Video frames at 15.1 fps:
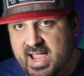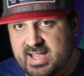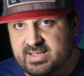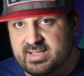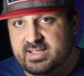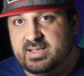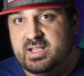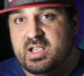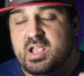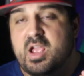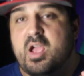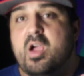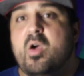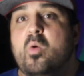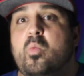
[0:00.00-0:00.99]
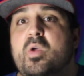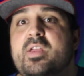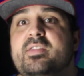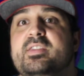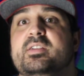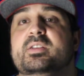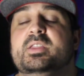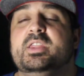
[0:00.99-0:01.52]
I did,
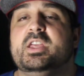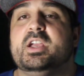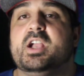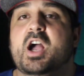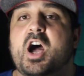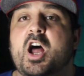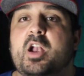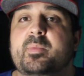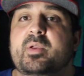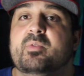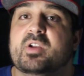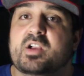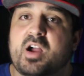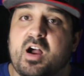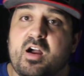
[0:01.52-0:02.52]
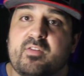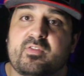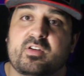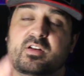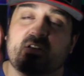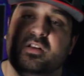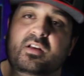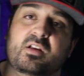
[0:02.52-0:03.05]
when the economy
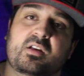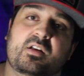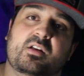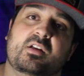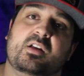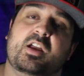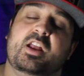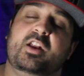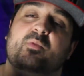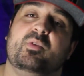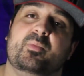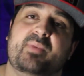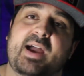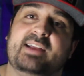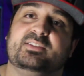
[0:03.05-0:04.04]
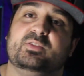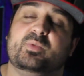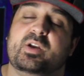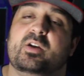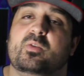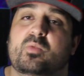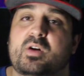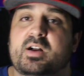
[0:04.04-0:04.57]
recovered and it went back to the way
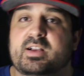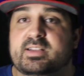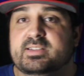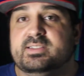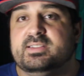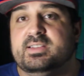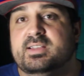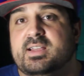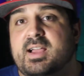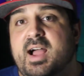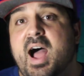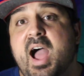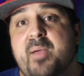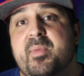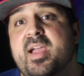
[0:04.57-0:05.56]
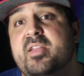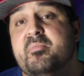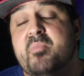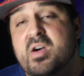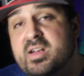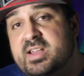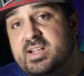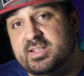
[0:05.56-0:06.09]
it was, I made
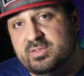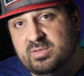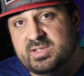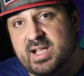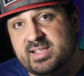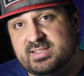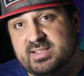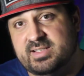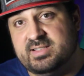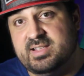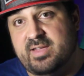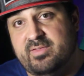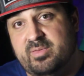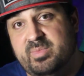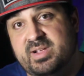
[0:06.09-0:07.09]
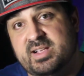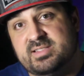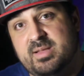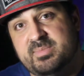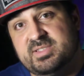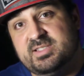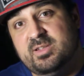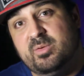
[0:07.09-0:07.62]
money on 2007 because
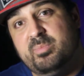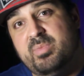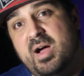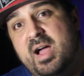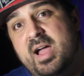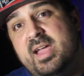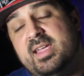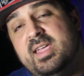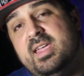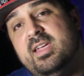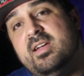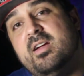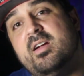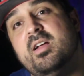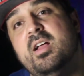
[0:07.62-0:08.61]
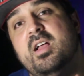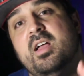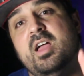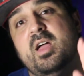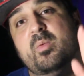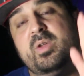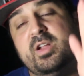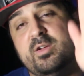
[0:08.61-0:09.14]
I'm still buying here,
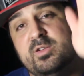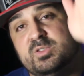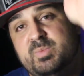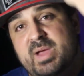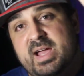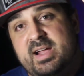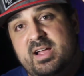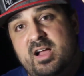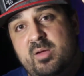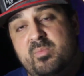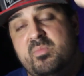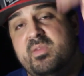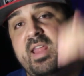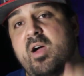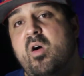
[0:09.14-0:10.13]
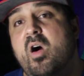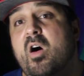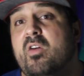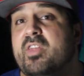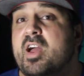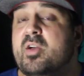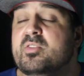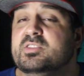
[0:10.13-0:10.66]
and when it goes back up, now
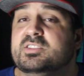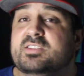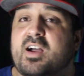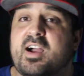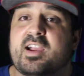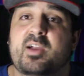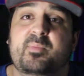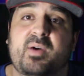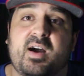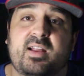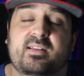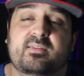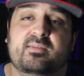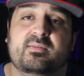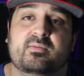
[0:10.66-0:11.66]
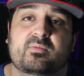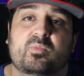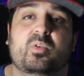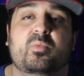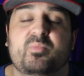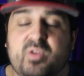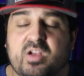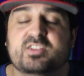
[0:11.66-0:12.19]
all that stock I bought,
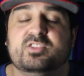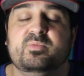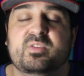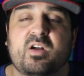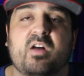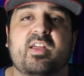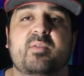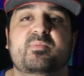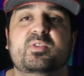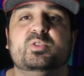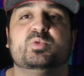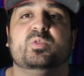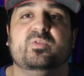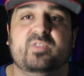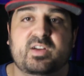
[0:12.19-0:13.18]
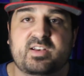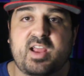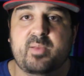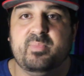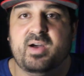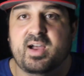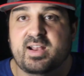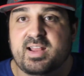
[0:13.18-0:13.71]
all that mutual fund
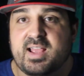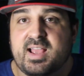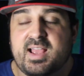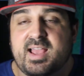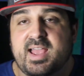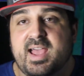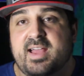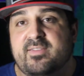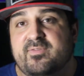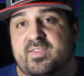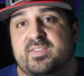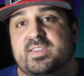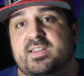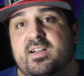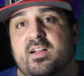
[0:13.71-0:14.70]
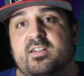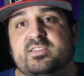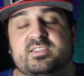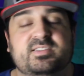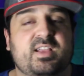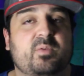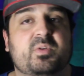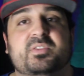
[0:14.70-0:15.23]
I bought at $50
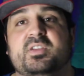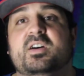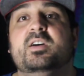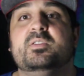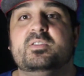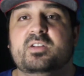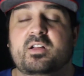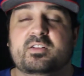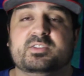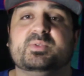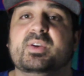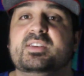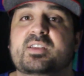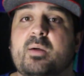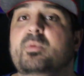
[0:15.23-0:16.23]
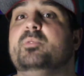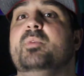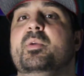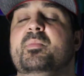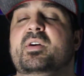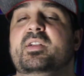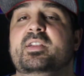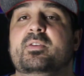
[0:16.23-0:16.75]
is now worth $100, so I doubled
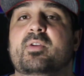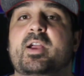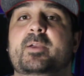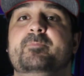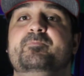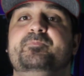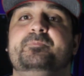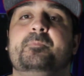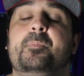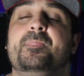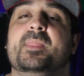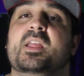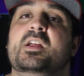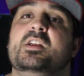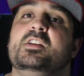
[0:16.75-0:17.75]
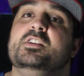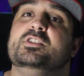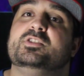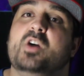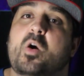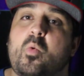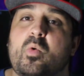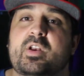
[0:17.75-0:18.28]
my money, right?
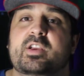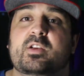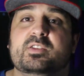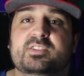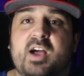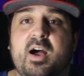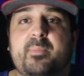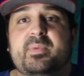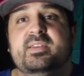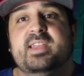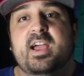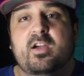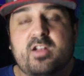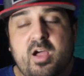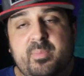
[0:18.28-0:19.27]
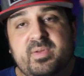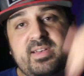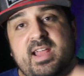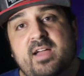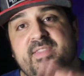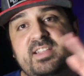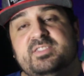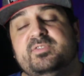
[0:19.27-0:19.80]
So when it goes up and
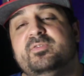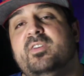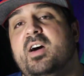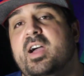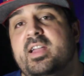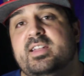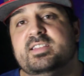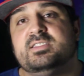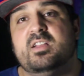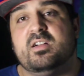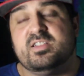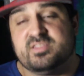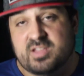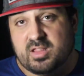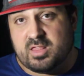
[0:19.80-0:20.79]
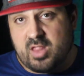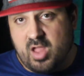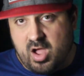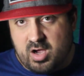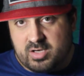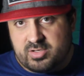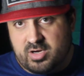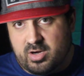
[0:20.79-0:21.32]
down, that's fine as long as the
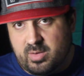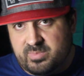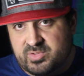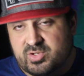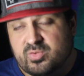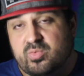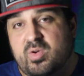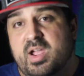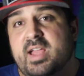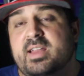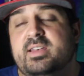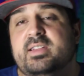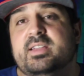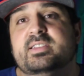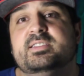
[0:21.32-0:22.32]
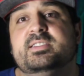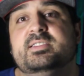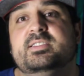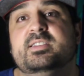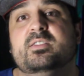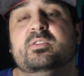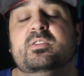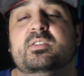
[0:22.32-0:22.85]
long-term trend is
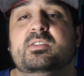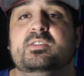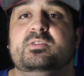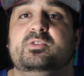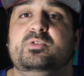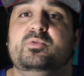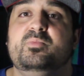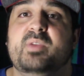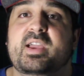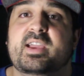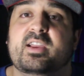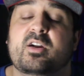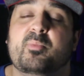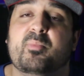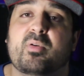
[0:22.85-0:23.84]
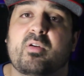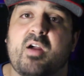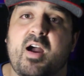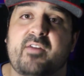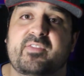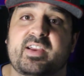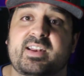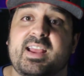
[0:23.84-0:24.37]
still to make a
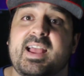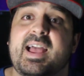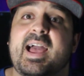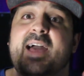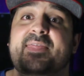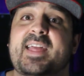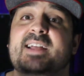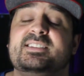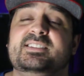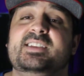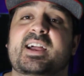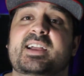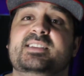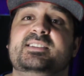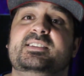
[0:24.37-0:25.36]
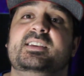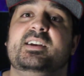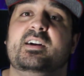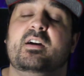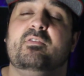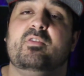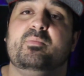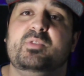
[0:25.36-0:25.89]
profit. And that's the idea
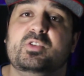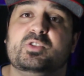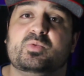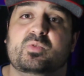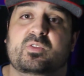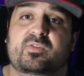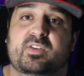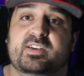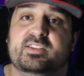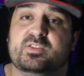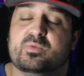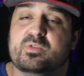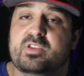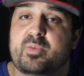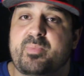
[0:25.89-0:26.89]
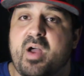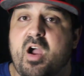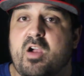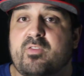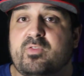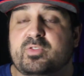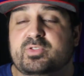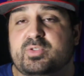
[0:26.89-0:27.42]
of a mutual fund. It's a really
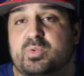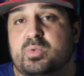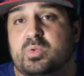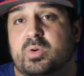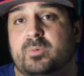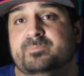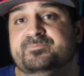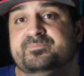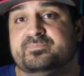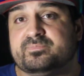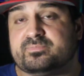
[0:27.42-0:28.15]
powerful tool.